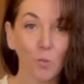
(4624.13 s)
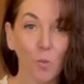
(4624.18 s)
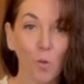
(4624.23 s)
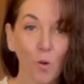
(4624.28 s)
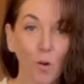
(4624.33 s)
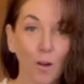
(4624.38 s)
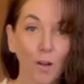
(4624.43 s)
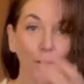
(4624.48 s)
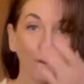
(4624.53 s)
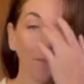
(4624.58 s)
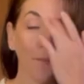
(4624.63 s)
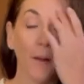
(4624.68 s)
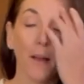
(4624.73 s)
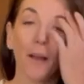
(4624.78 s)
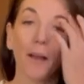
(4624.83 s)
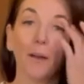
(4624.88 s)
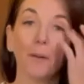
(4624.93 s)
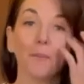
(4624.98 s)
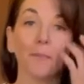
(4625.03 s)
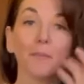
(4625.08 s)
warm,
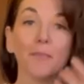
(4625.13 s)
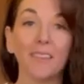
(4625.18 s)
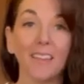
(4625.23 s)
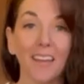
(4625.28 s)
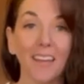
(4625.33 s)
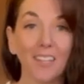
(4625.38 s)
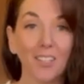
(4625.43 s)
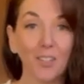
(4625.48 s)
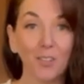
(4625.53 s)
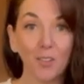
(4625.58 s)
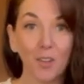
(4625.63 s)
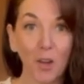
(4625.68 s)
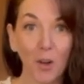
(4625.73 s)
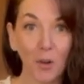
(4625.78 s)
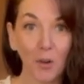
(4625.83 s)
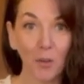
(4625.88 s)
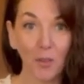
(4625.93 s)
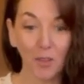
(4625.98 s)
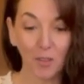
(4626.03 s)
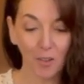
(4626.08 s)
um, then you
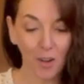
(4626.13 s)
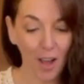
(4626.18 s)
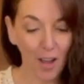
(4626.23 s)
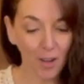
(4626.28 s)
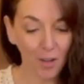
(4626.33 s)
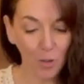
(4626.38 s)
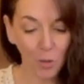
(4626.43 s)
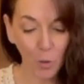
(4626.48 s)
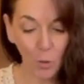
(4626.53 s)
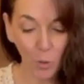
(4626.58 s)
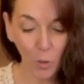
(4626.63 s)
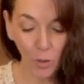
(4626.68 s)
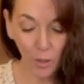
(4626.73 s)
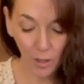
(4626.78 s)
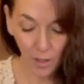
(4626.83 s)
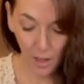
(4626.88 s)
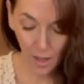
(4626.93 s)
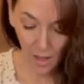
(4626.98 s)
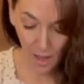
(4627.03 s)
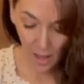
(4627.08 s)
know they're not
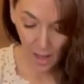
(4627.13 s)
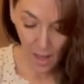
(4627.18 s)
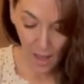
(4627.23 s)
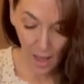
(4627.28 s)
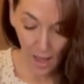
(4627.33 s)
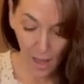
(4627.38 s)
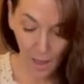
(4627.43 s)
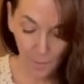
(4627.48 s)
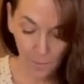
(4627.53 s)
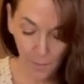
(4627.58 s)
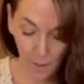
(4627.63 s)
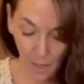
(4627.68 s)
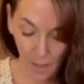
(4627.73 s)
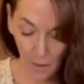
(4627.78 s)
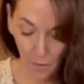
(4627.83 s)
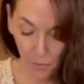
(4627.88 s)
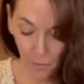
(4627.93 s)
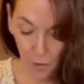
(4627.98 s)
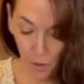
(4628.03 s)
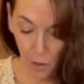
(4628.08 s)
cool. Um,
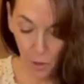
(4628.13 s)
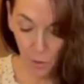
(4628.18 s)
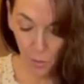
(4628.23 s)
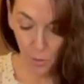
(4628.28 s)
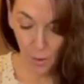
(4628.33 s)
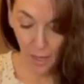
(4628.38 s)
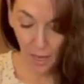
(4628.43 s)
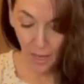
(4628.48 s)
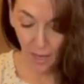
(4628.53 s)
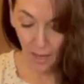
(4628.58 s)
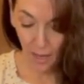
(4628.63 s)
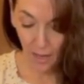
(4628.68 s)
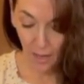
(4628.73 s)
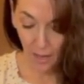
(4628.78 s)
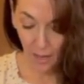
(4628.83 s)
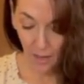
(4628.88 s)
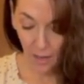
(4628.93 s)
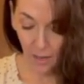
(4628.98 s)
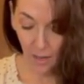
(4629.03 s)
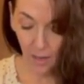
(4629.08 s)
if you
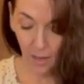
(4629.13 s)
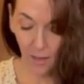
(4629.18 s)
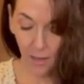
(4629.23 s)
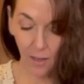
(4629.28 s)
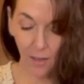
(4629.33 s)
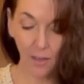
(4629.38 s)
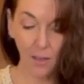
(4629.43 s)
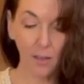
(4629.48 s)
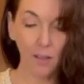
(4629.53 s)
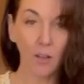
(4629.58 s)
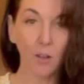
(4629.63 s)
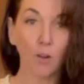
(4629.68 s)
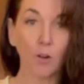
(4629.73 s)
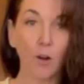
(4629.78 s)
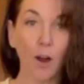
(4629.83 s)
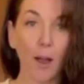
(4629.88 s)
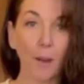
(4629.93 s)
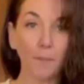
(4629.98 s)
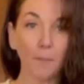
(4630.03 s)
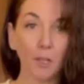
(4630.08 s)
can
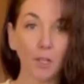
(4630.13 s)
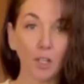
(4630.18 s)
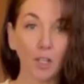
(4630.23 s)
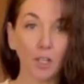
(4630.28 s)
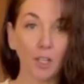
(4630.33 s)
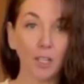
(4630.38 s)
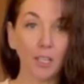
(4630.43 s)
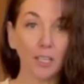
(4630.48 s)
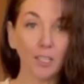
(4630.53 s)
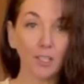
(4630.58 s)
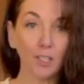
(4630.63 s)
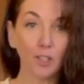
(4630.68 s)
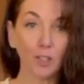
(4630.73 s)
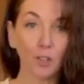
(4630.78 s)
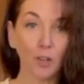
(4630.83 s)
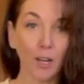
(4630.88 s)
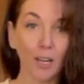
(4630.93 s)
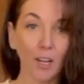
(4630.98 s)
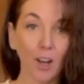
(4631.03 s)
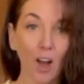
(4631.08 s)
grab the cookie
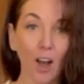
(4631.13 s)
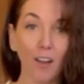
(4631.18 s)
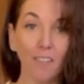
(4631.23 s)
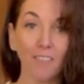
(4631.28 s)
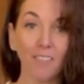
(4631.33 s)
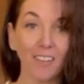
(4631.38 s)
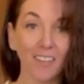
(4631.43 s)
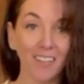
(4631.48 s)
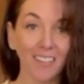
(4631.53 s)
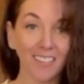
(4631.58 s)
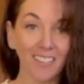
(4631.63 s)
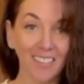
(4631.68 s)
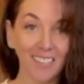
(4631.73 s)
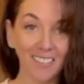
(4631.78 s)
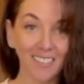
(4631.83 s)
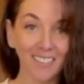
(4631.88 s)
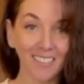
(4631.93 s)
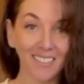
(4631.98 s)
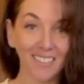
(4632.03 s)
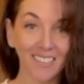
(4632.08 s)
straight off and it
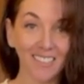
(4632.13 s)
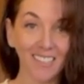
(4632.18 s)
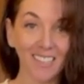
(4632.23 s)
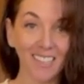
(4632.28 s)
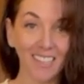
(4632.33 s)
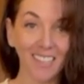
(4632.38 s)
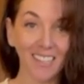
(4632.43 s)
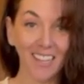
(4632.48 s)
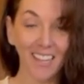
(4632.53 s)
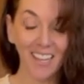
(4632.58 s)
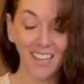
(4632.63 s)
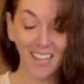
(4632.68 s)
doesn't stick,